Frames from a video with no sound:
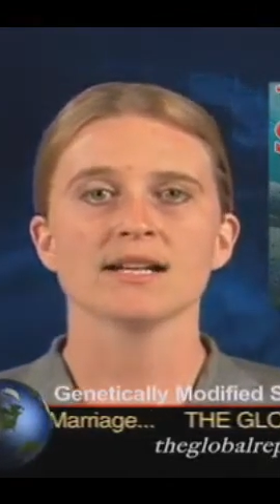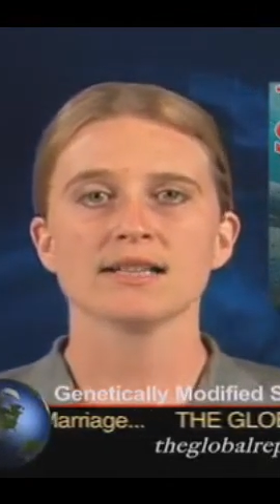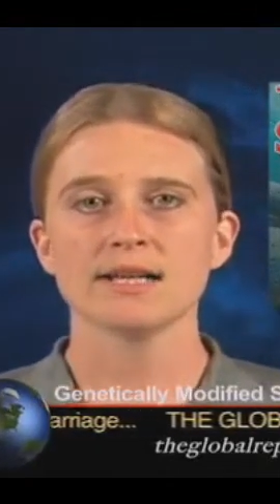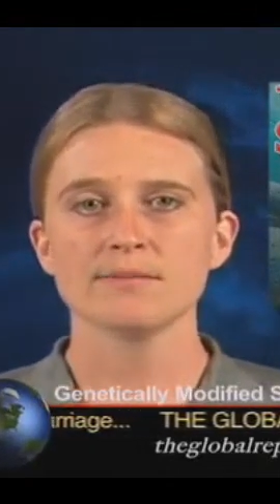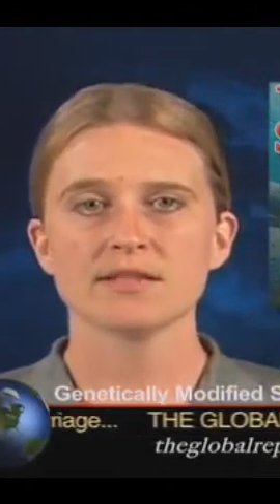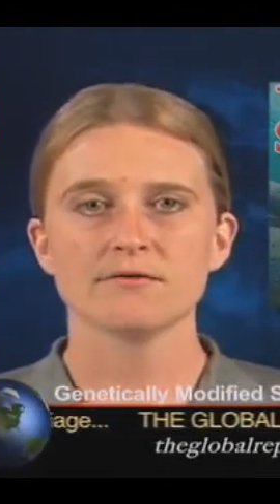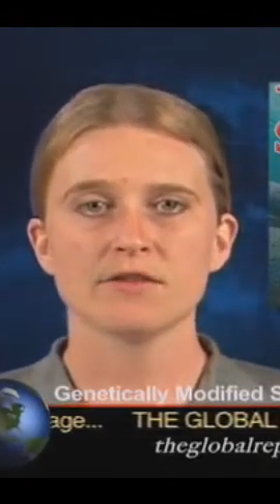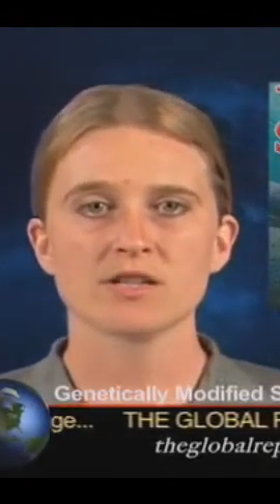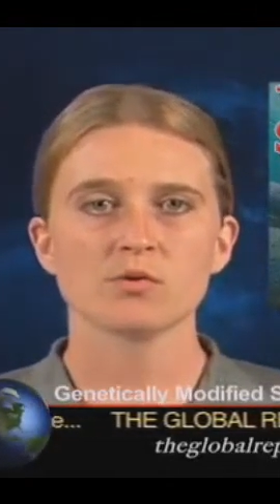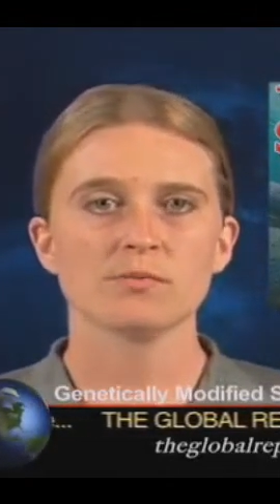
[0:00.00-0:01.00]
claims the
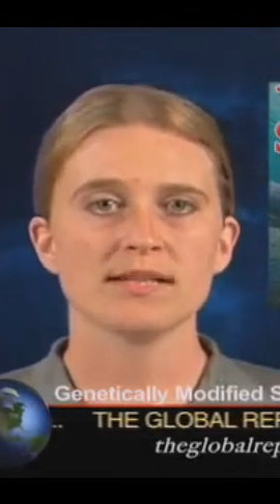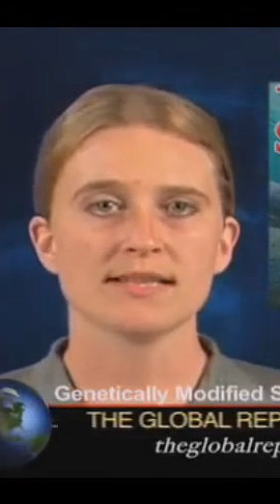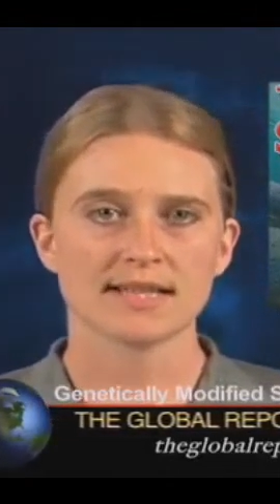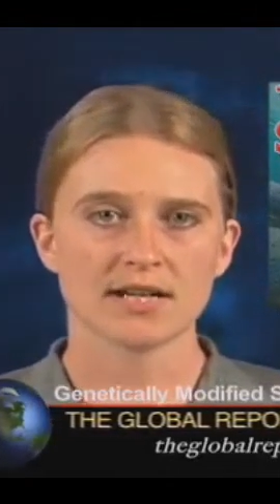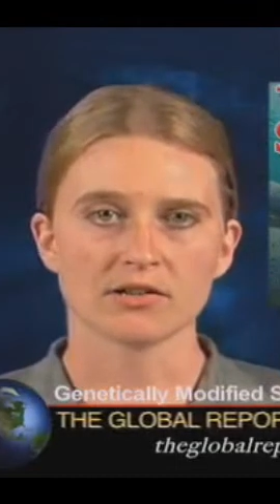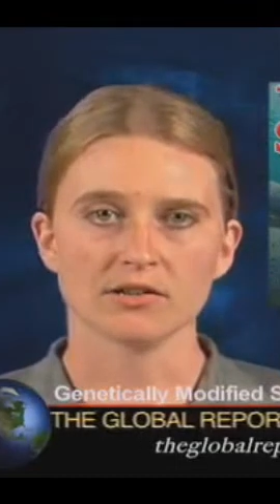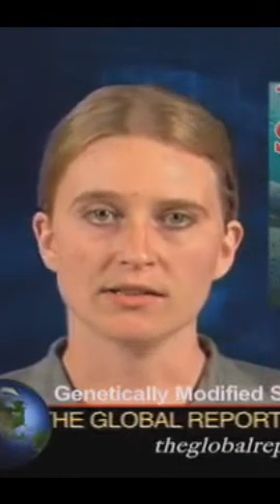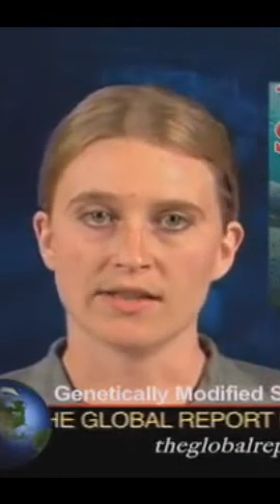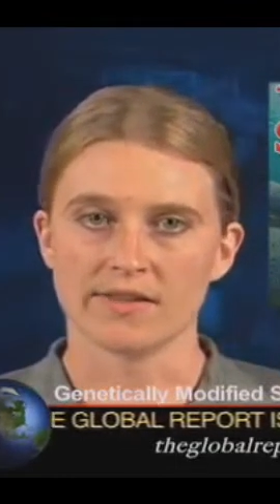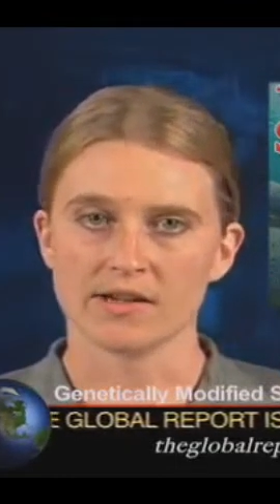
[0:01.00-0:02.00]
fish will be sterile
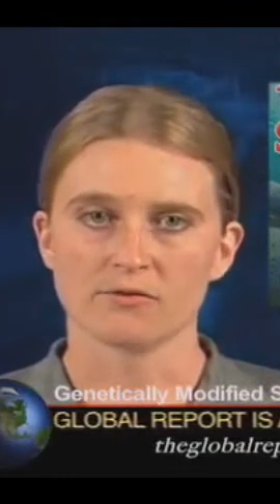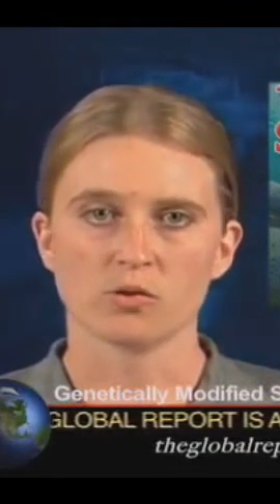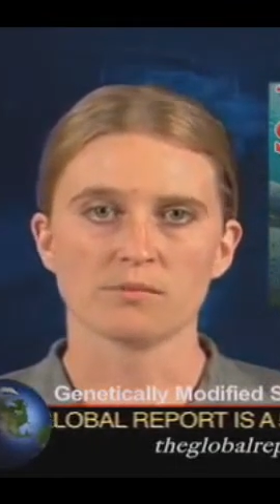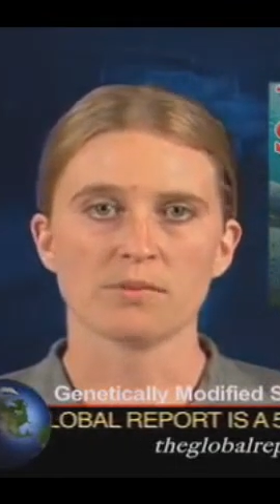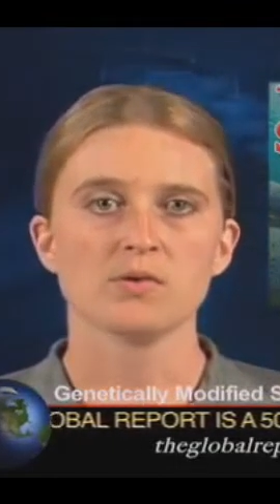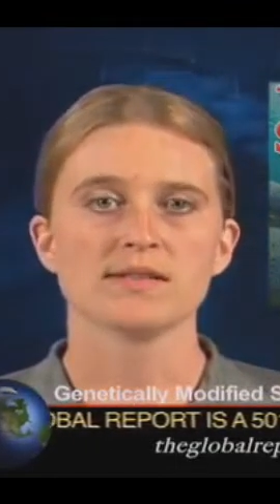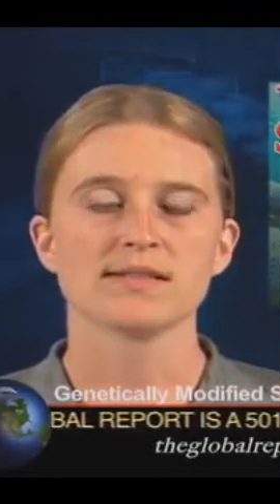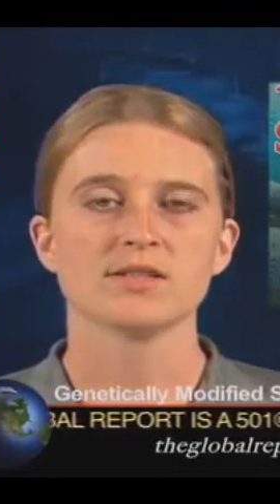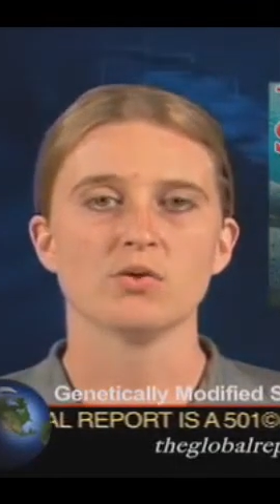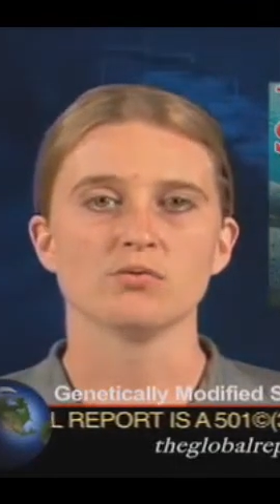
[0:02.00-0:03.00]
and therefore
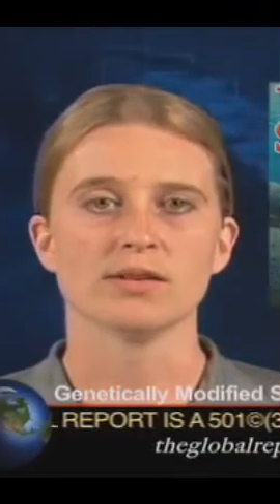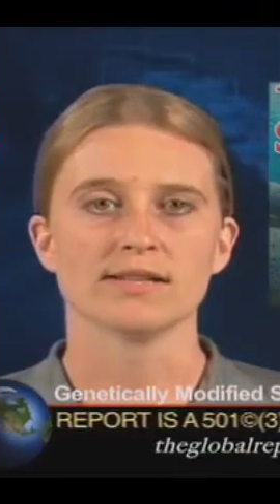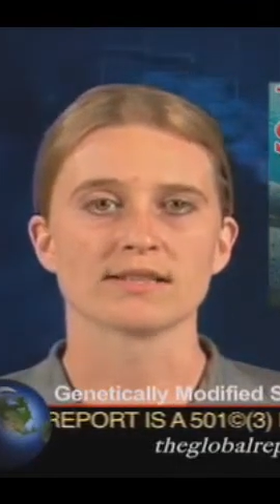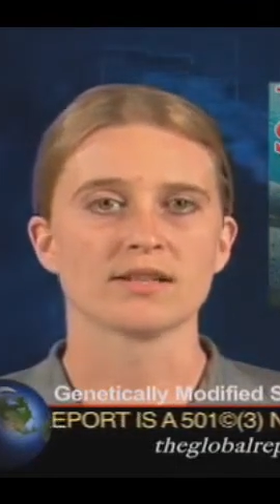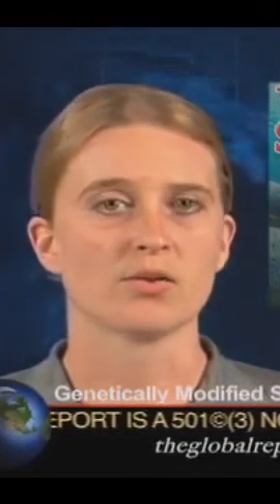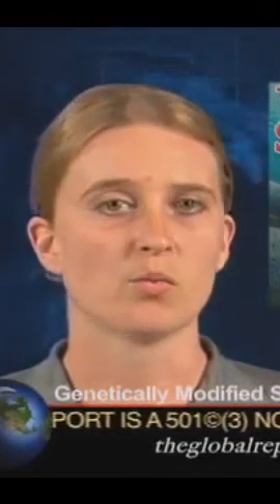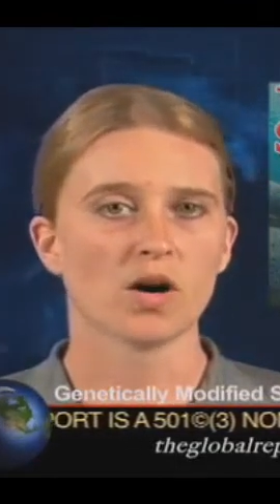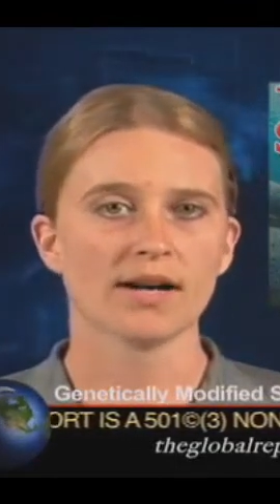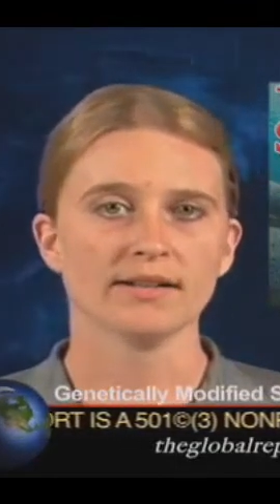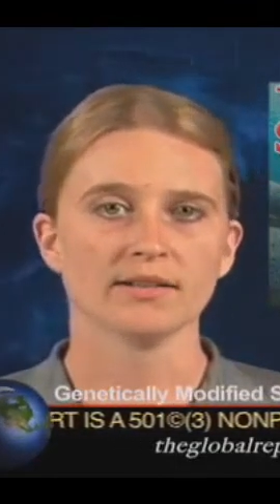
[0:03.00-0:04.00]
poses no risk to the
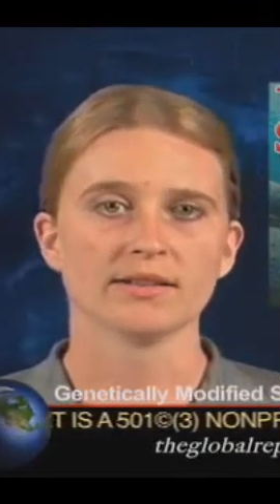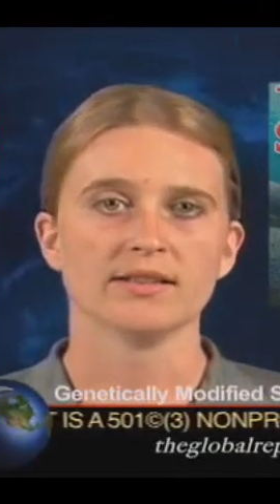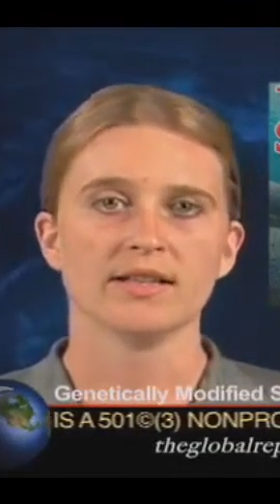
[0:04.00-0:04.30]
wild.